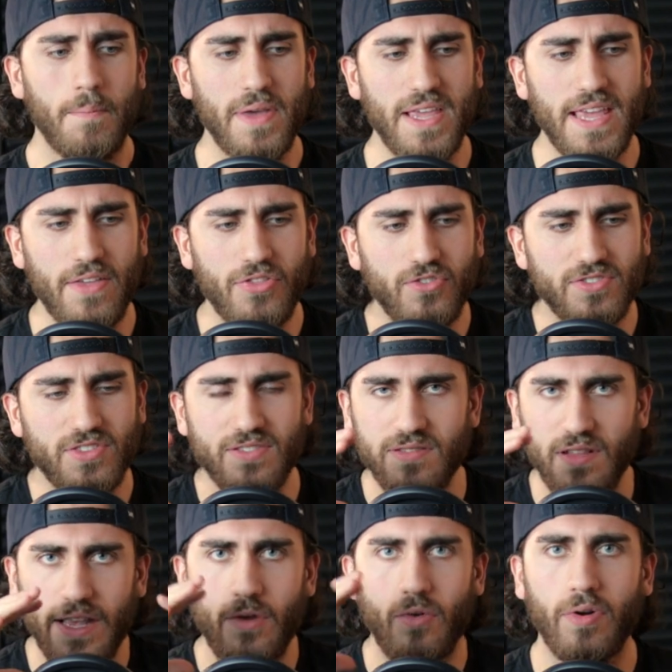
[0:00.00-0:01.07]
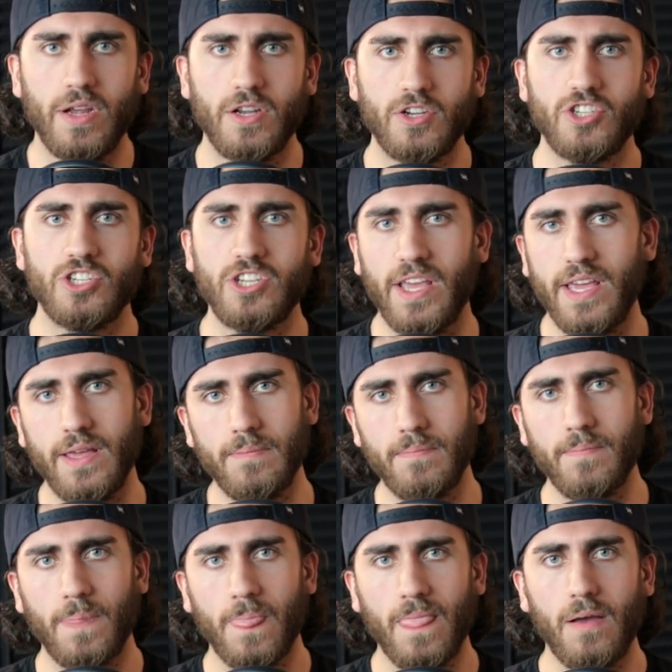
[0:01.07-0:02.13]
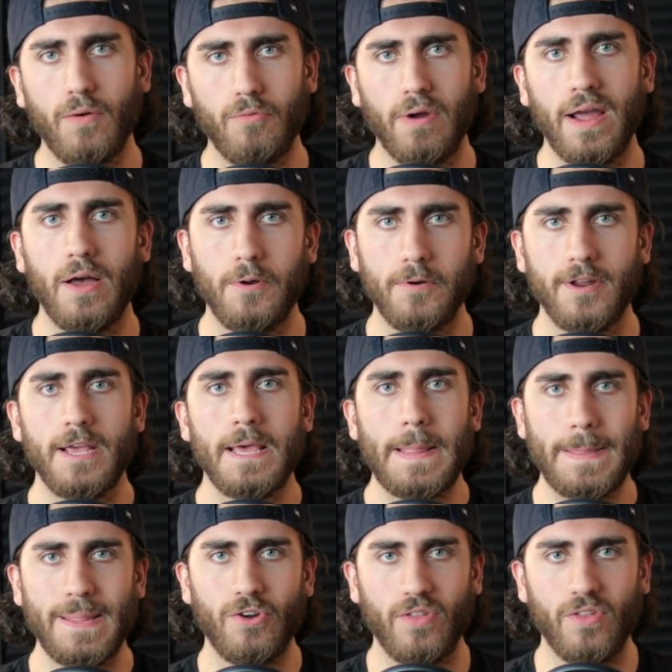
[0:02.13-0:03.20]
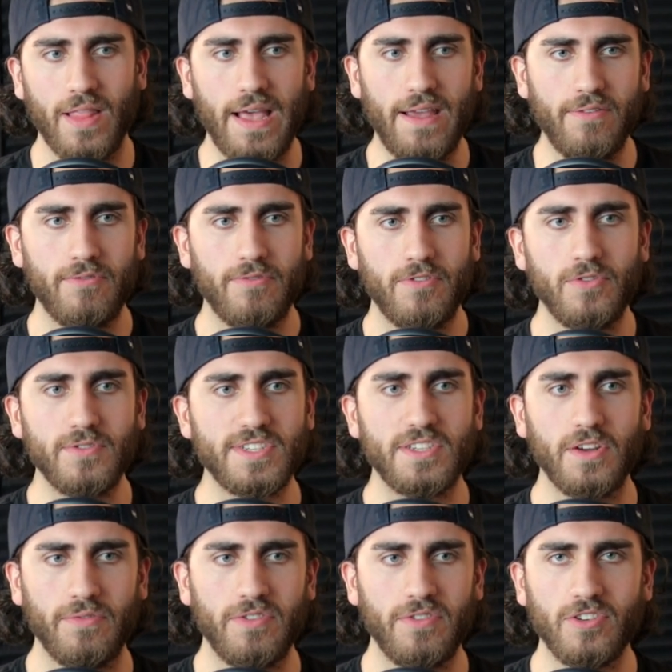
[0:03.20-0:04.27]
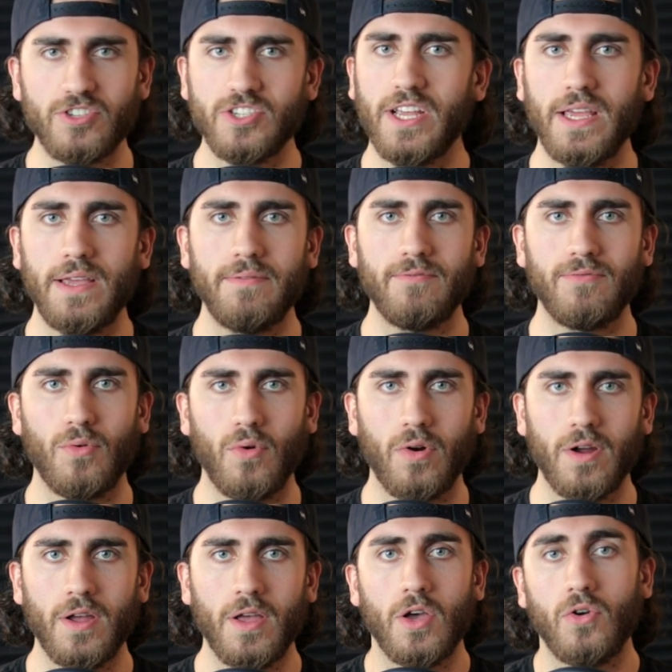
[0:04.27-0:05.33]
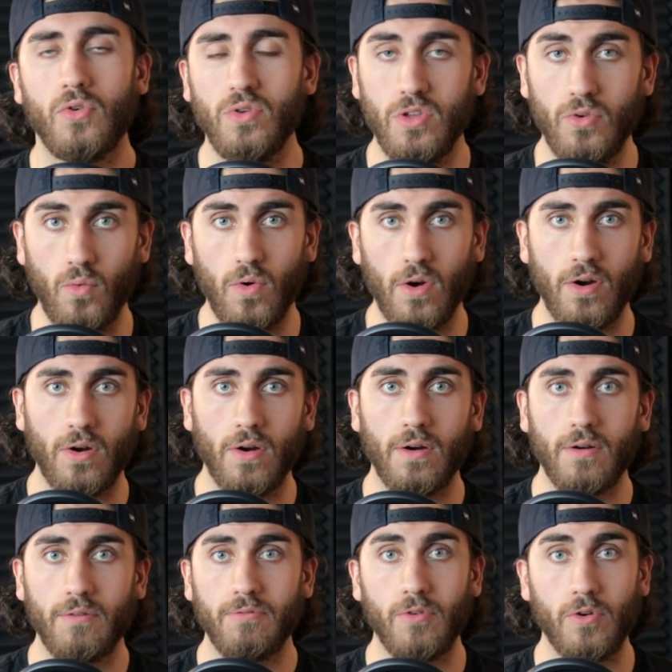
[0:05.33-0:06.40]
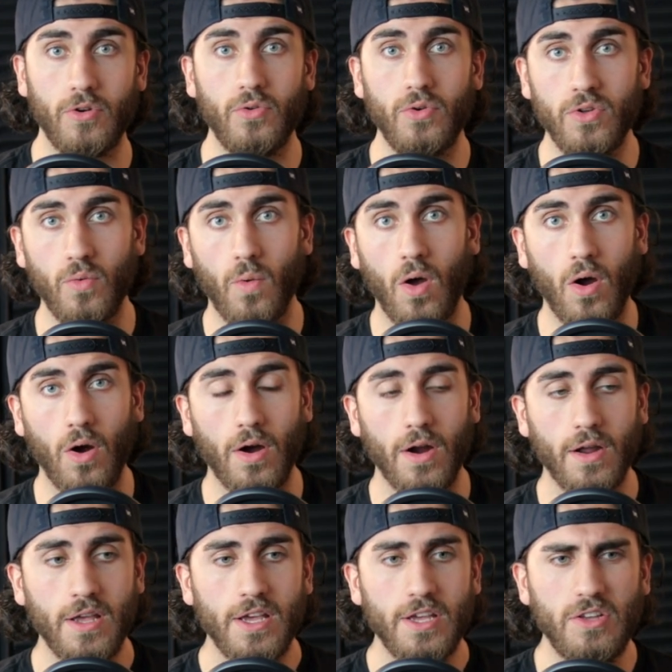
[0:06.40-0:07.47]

But yet there's this lingering shame around your life. You still feel shame for who you were, for who you are.